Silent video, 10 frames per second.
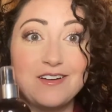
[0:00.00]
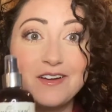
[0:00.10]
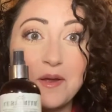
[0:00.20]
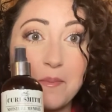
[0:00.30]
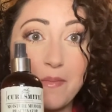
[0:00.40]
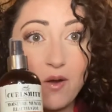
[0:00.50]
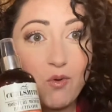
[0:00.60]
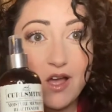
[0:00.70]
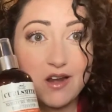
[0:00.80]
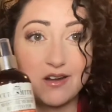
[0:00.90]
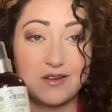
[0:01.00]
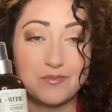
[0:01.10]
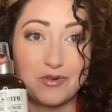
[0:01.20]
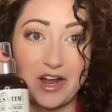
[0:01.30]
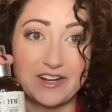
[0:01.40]
My one
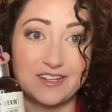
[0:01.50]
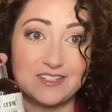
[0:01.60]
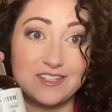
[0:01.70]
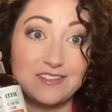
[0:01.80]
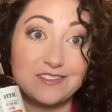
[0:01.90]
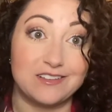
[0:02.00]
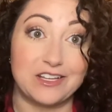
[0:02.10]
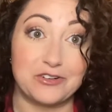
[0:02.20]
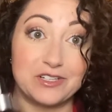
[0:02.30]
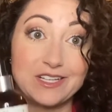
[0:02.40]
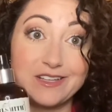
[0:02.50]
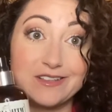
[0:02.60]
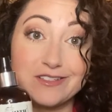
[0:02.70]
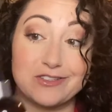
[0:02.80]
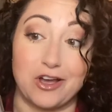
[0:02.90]
product. Literally,
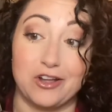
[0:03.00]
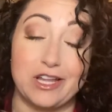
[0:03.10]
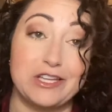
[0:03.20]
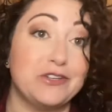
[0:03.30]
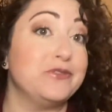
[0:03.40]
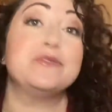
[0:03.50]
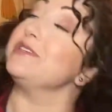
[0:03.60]
this is all I use